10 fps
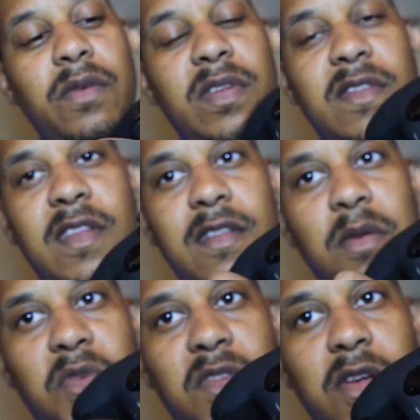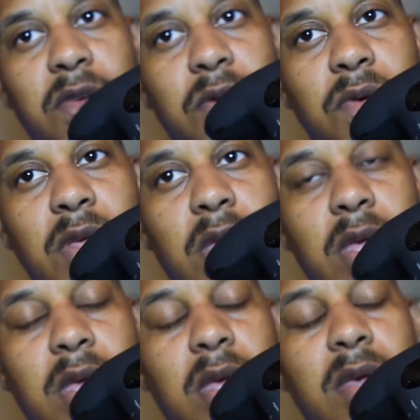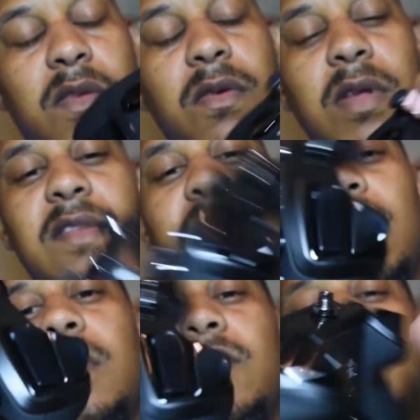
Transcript: resistant material. So that's good.